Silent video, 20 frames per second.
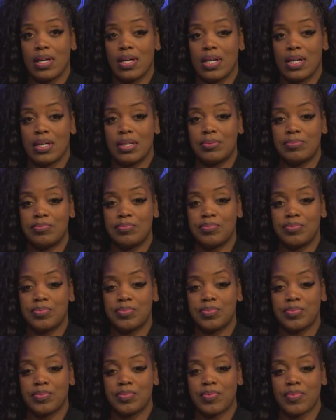Um,
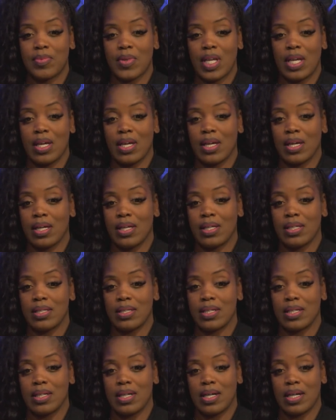
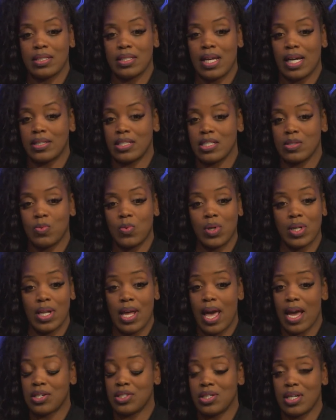and uh, I just
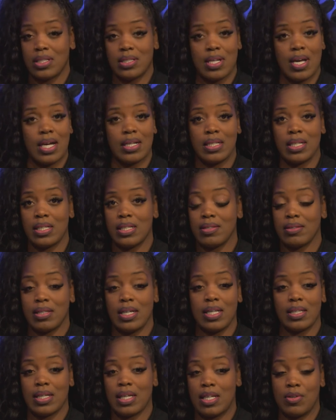wanted, actually, I, I, didn't
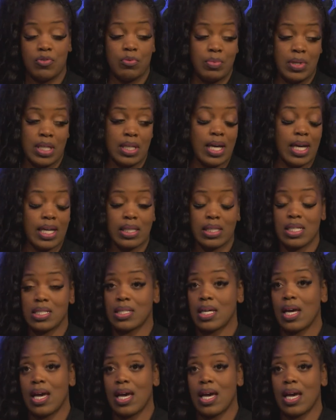think that it would be like this.